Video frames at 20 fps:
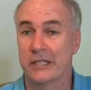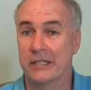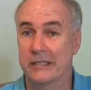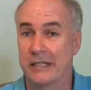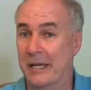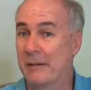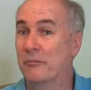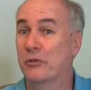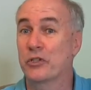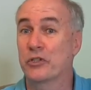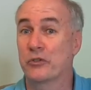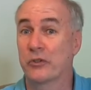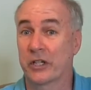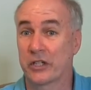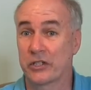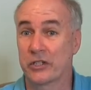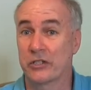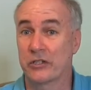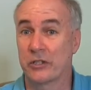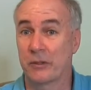the same
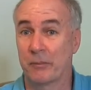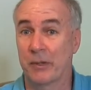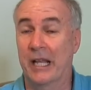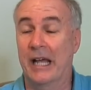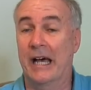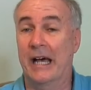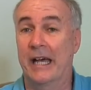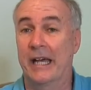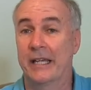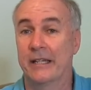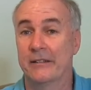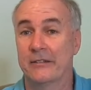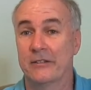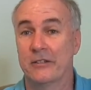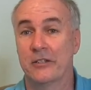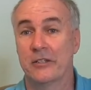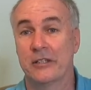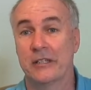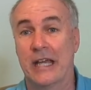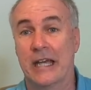restrictions apply
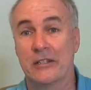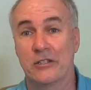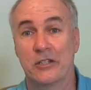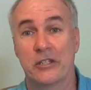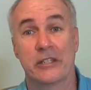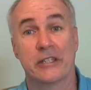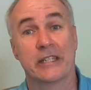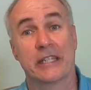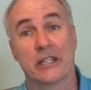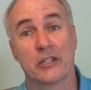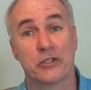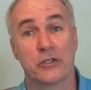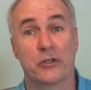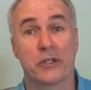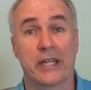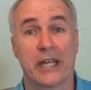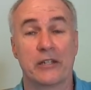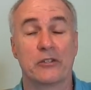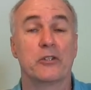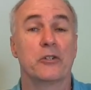into, as to the things you
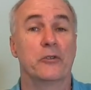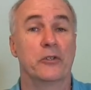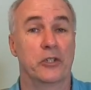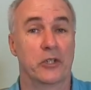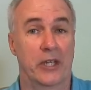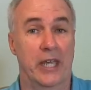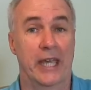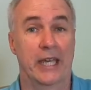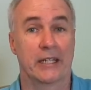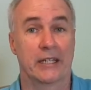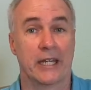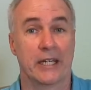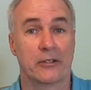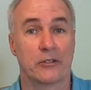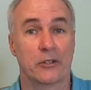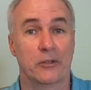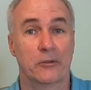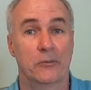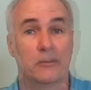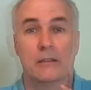can get to and you can't
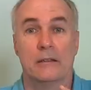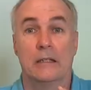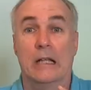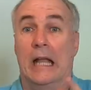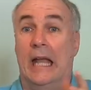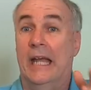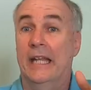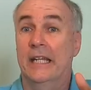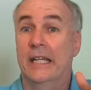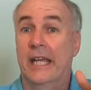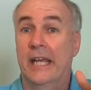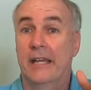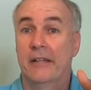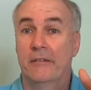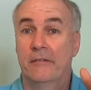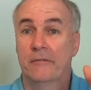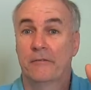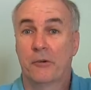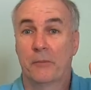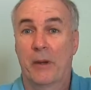get to and
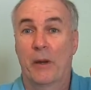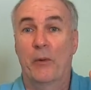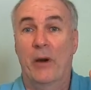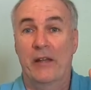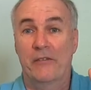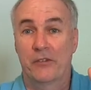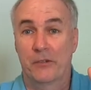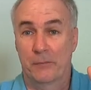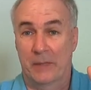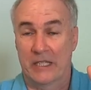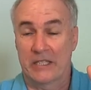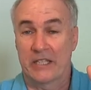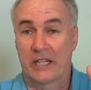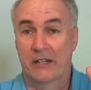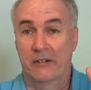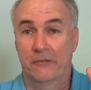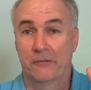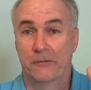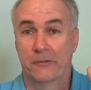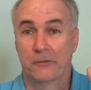again for my wife and
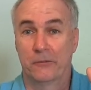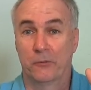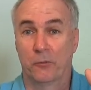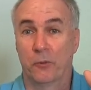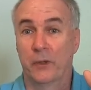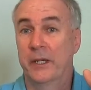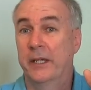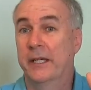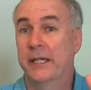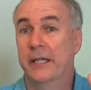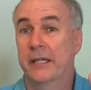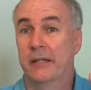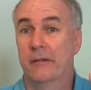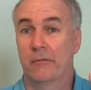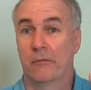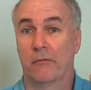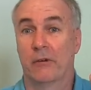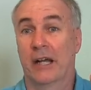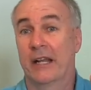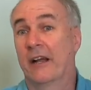myself
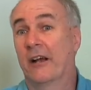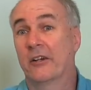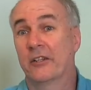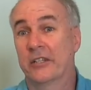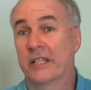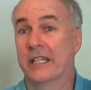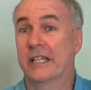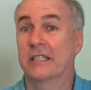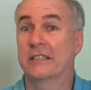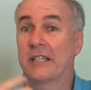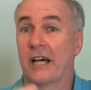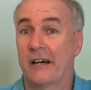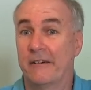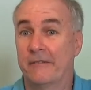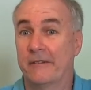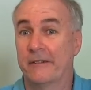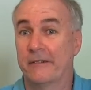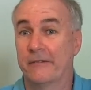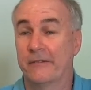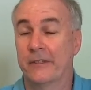we run our things
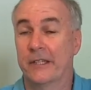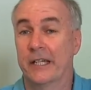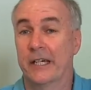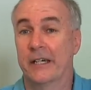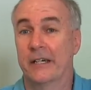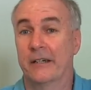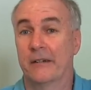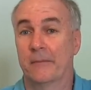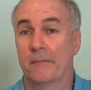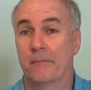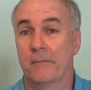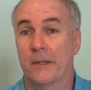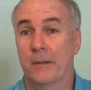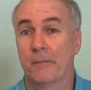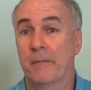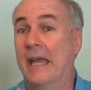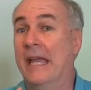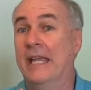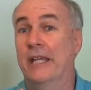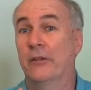off of the, the
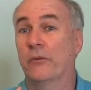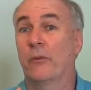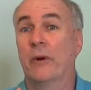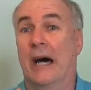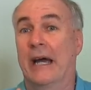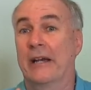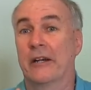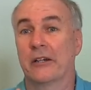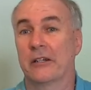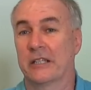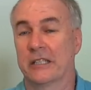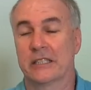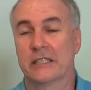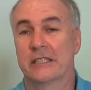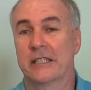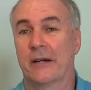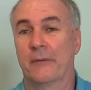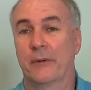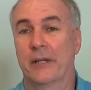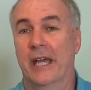main
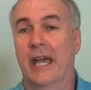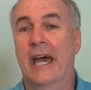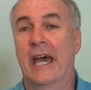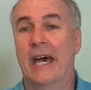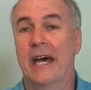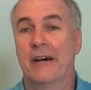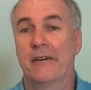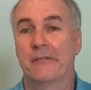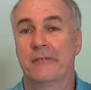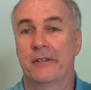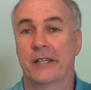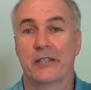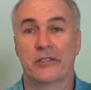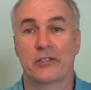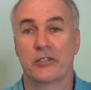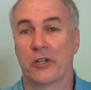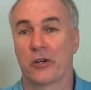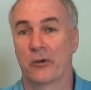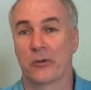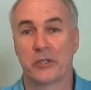wireless that we have,
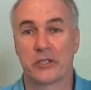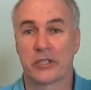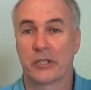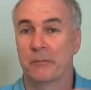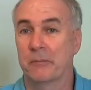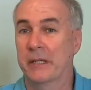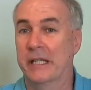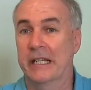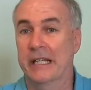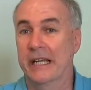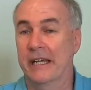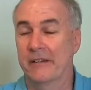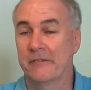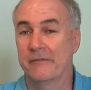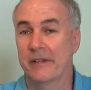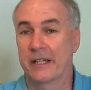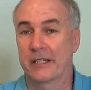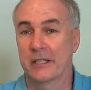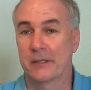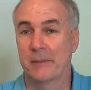and so it's completely
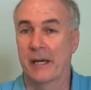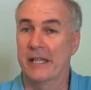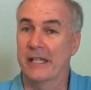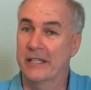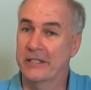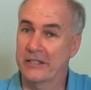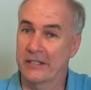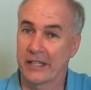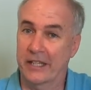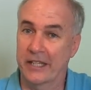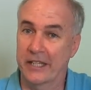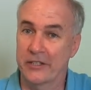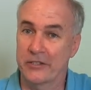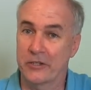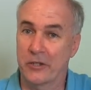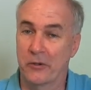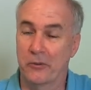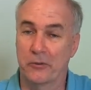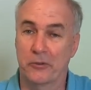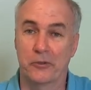unaffected by this. The
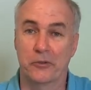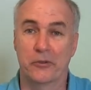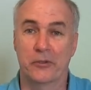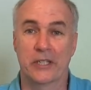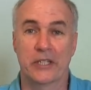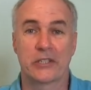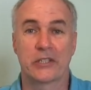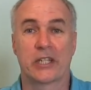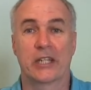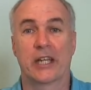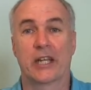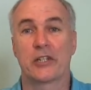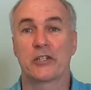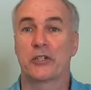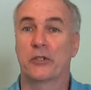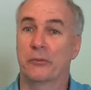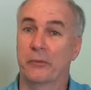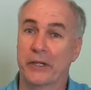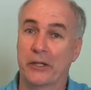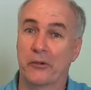kids go through this
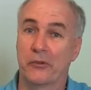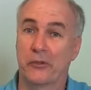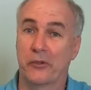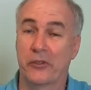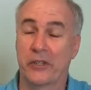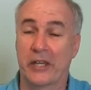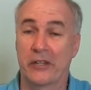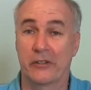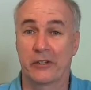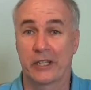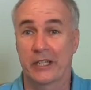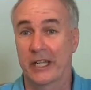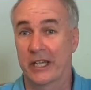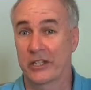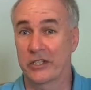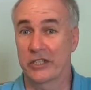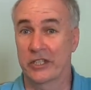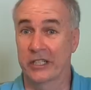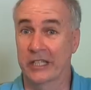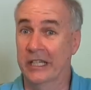connection, we go through the other
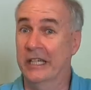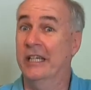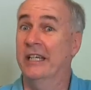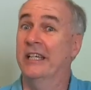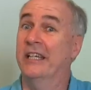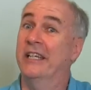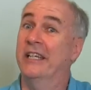connection.